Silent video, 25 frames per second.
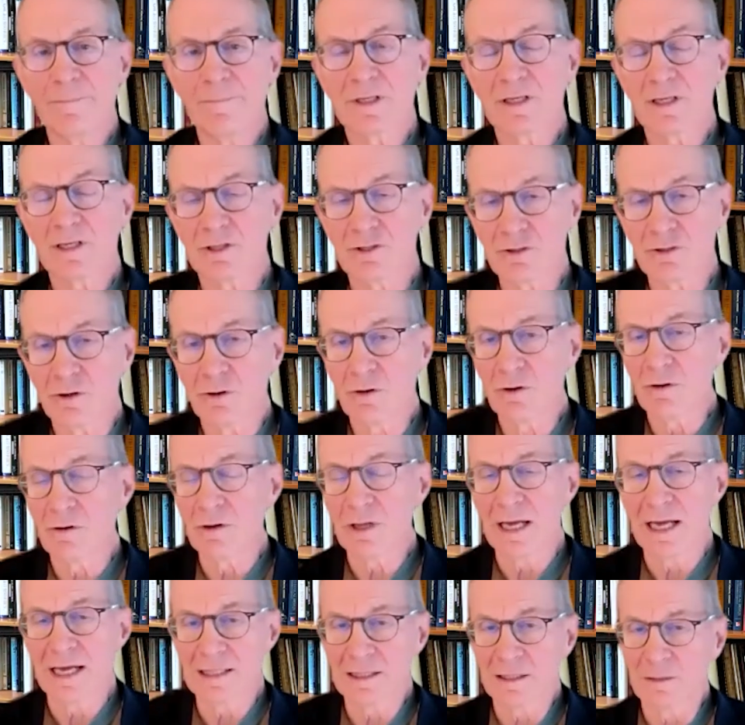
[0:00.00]

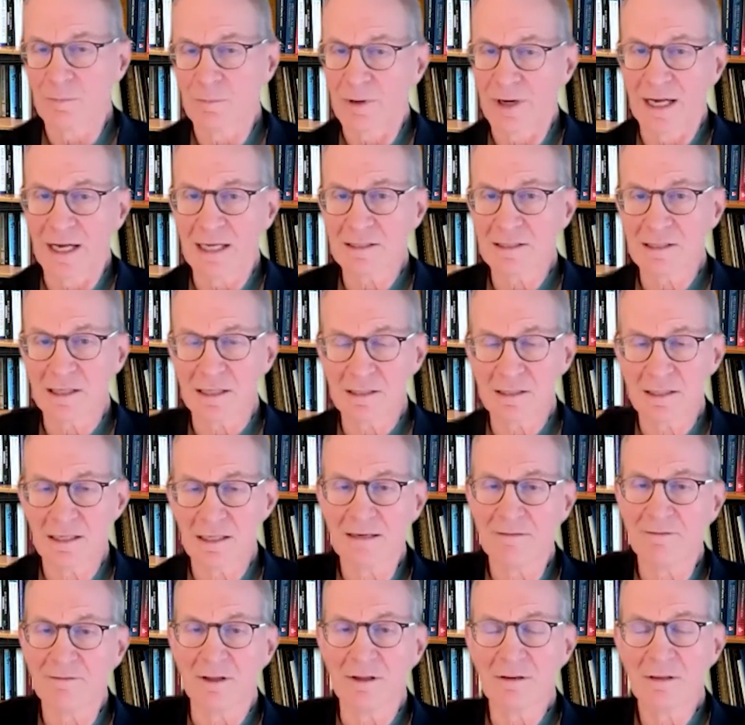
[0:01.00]
control at the process
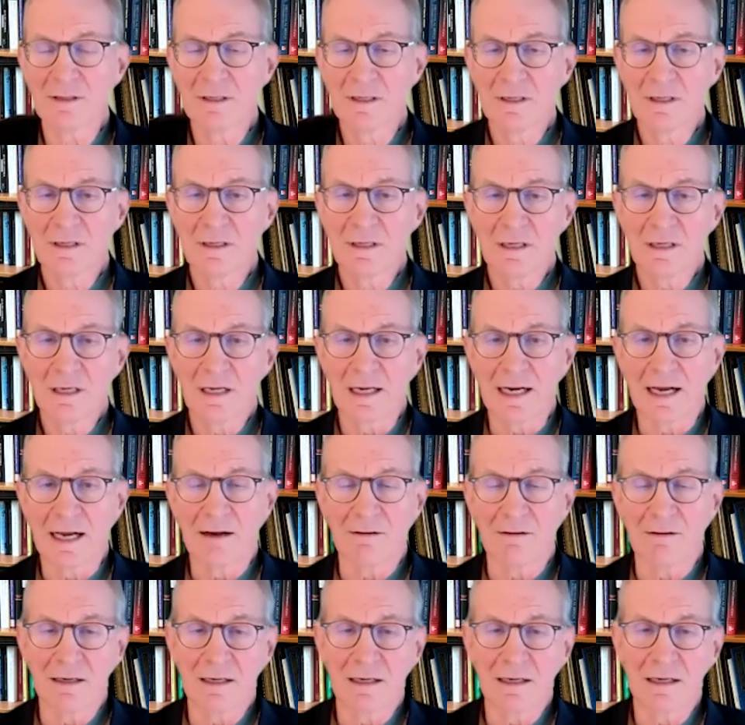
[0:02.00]
level. And
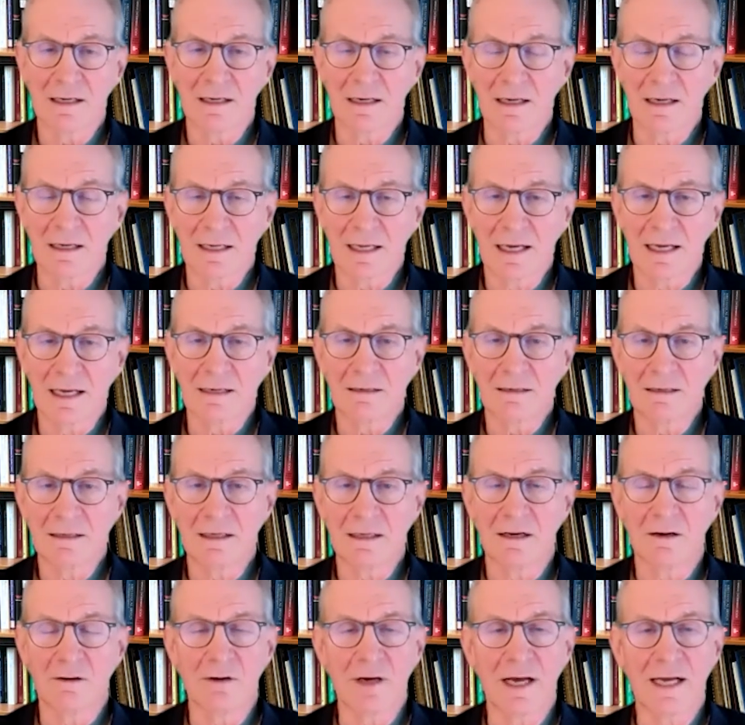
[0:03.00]
now, again,
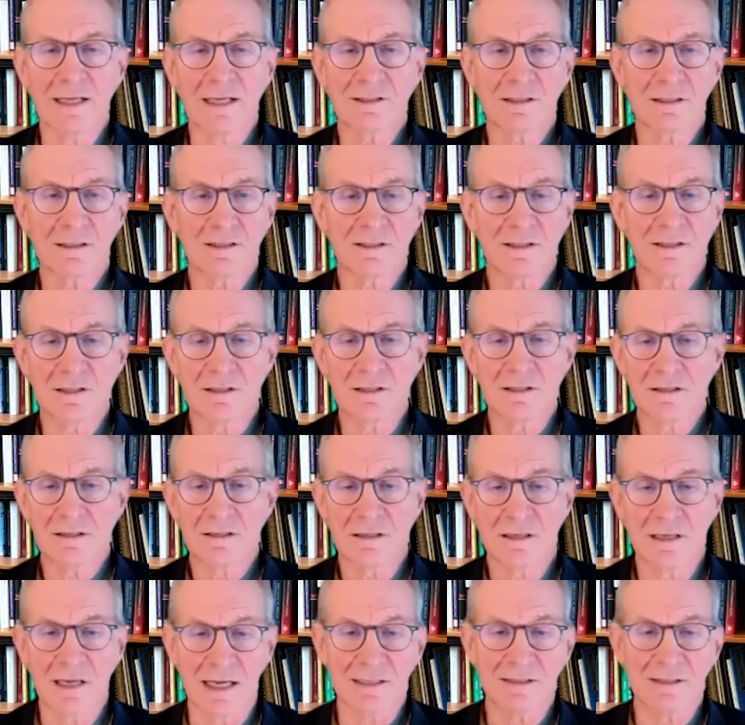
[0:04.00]
as
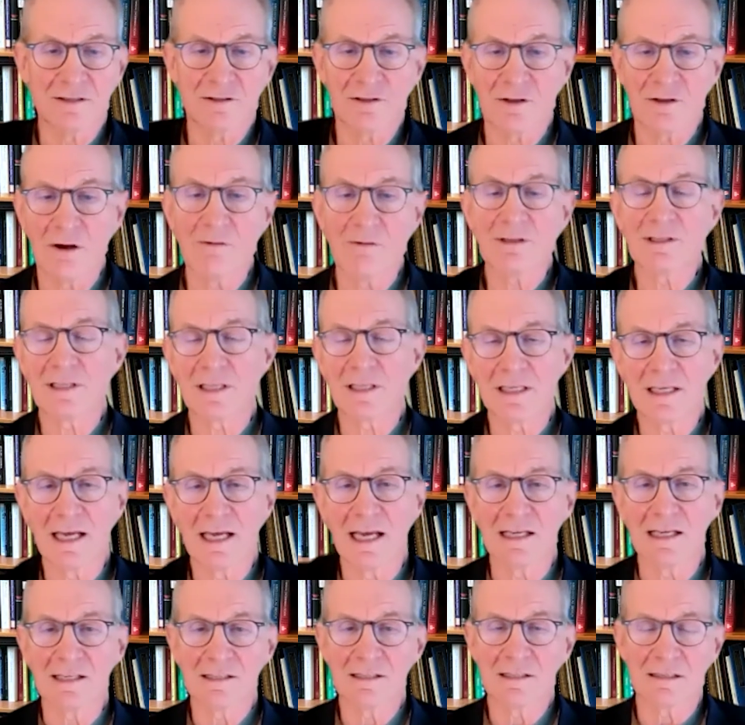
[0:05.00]
is always the
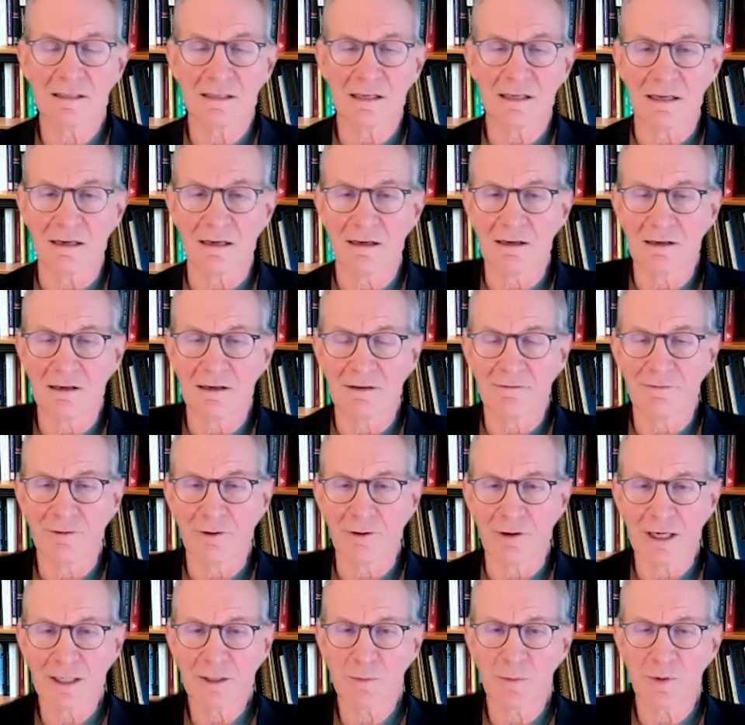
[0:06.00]
case, if
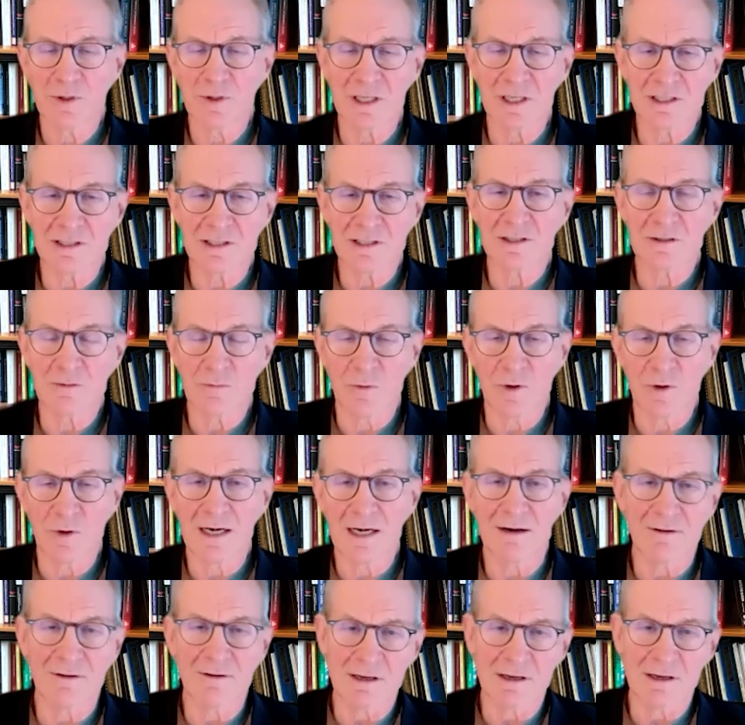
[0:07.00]
your expertise is in one
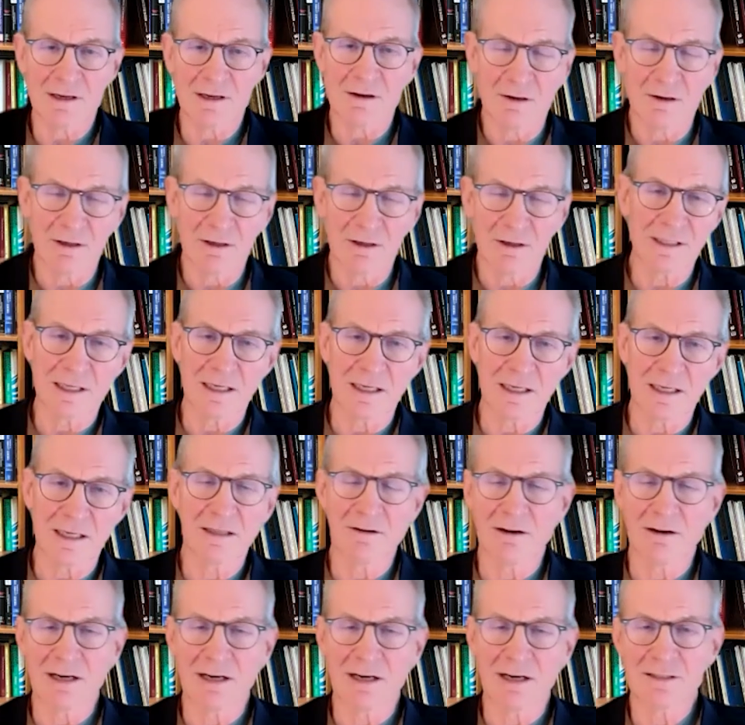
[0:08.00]
area, you look at the
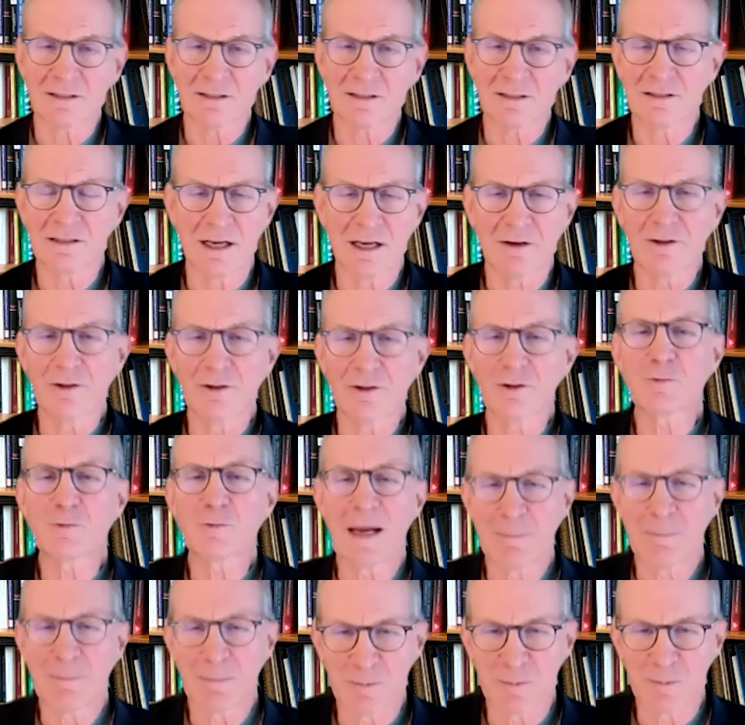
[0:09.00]
other areas and say, oh, those
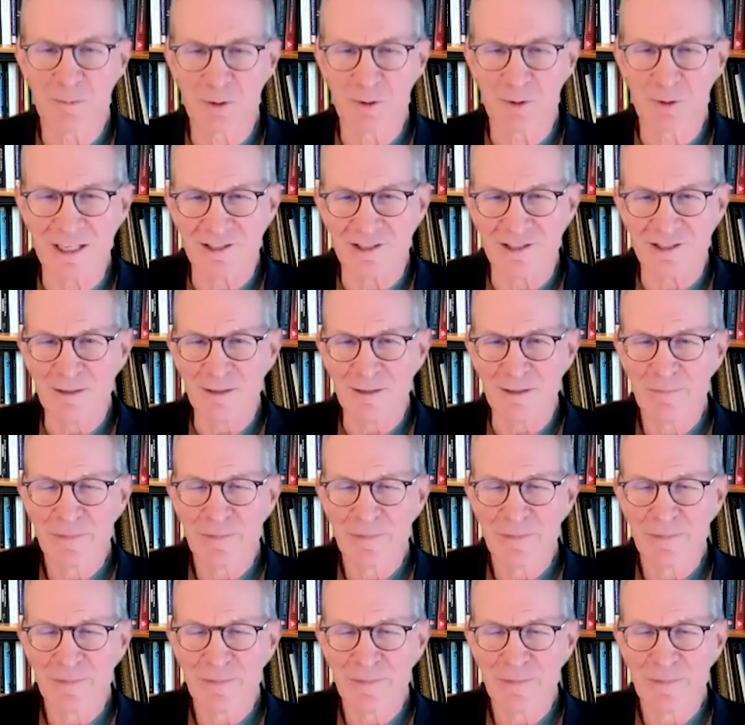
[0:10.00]
problems are easy.